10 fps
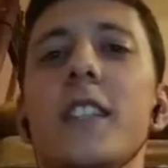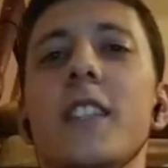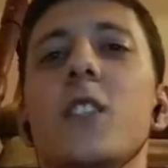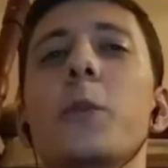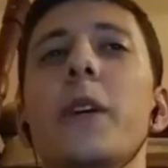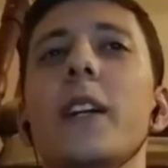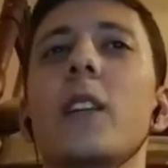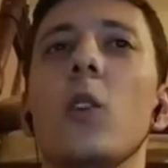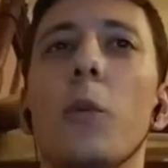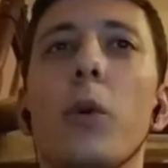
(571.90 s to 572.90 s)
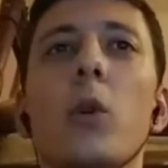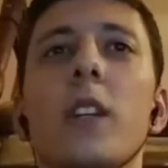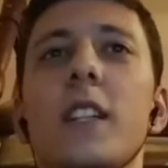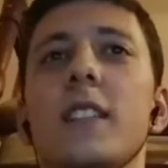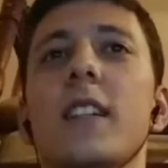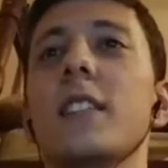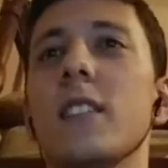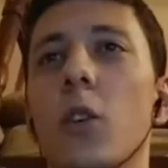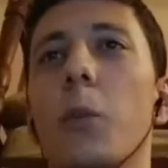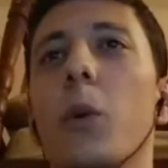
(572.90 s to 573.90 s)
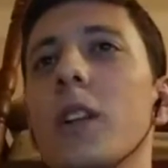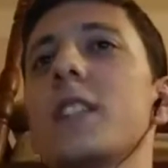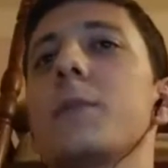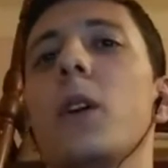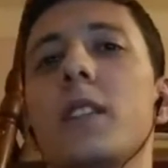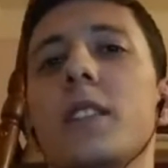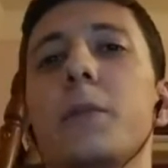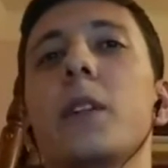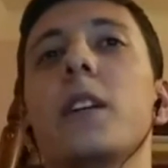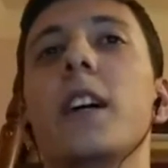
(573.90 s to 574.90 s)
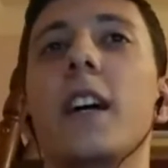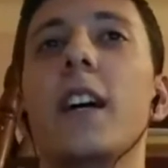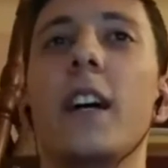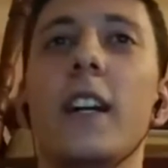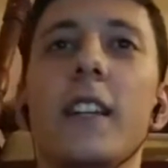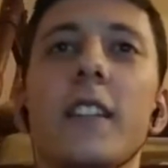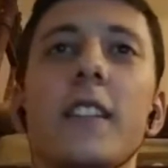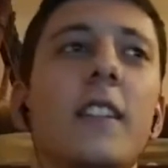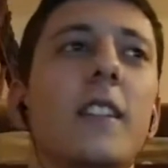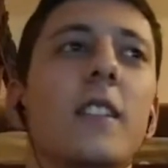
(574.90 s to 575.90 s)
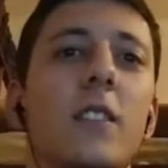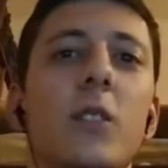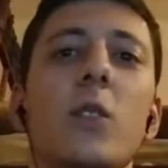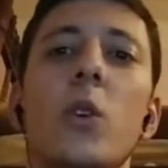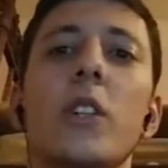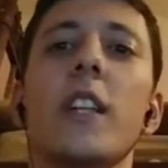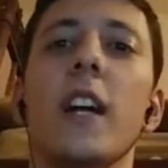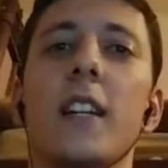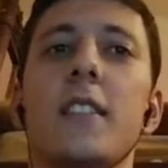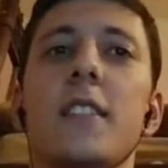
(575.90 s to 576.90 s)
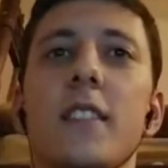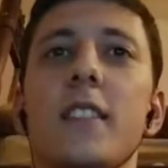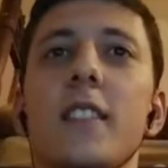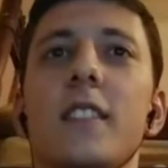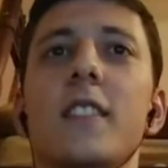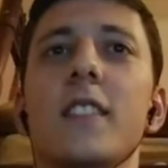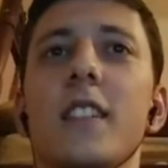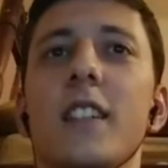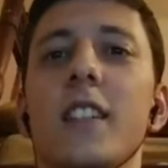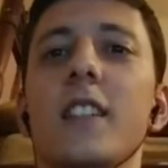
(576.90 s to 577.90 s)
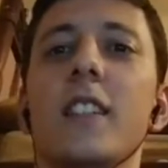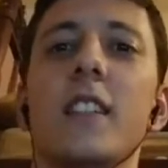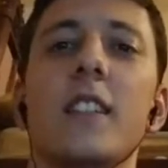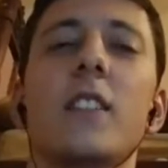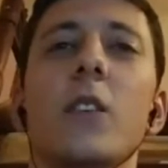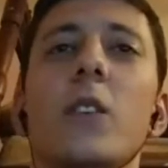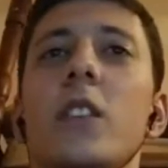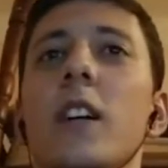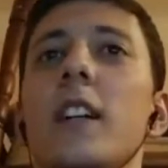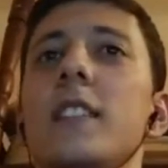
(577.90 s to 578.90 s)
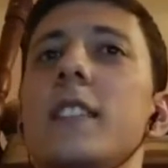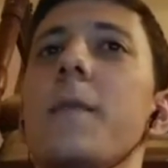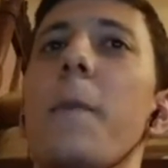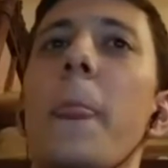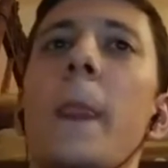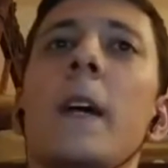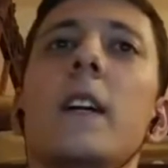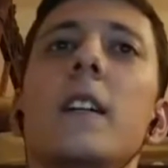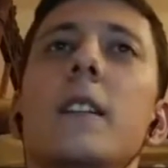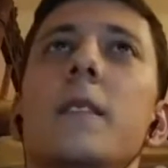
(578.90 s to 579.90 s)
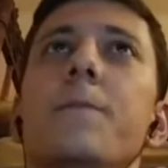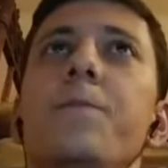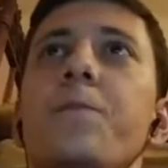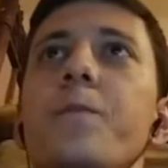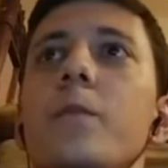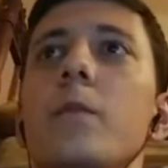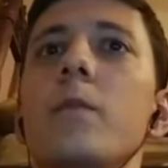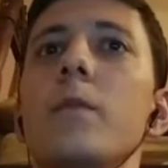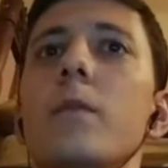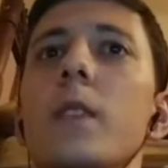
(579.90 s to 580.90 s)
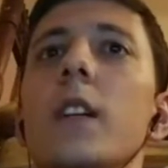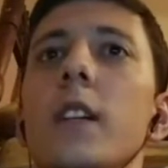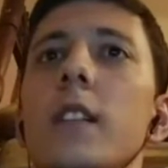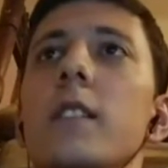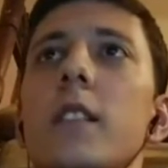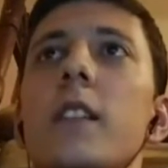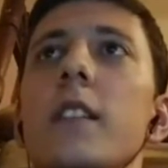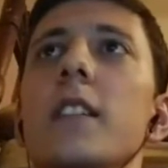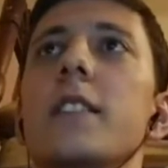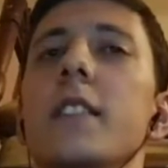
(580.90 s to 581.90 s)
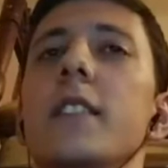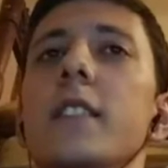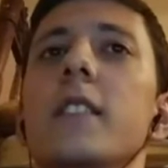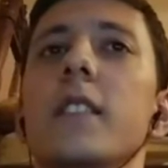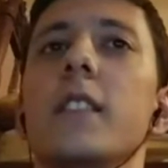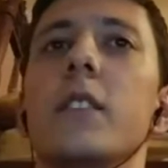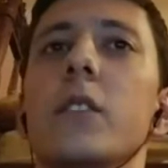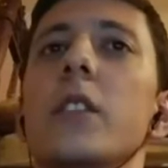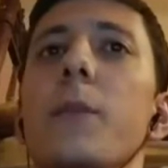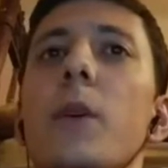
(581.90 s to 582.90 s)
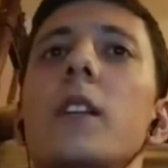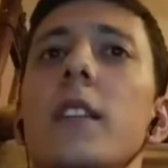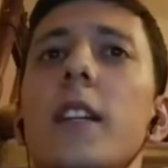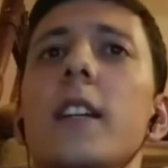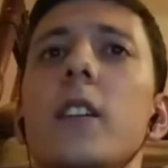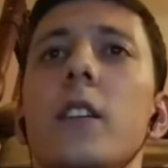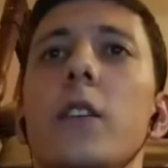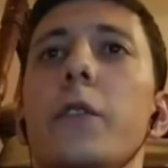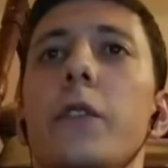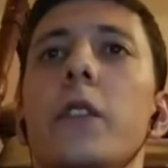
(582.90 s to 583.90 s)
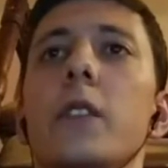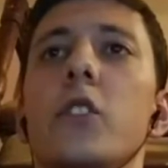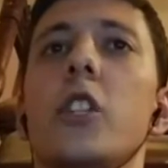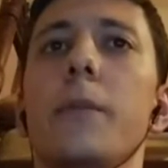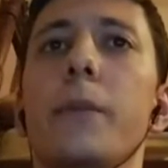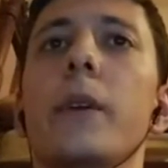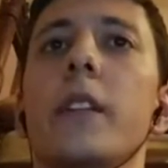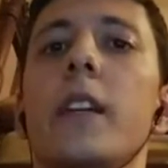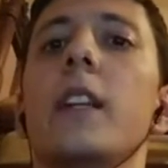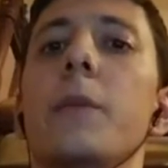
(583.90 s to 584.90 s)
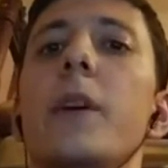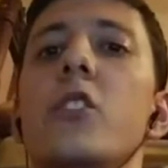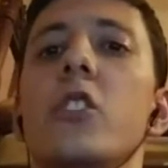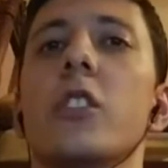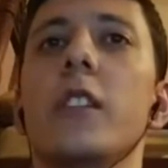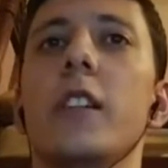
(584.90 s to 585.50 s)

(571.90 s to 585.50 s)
it to be a as low poly as possible, and to look nice in on ice, um, and that's it. 3D modeling of sheep and animation.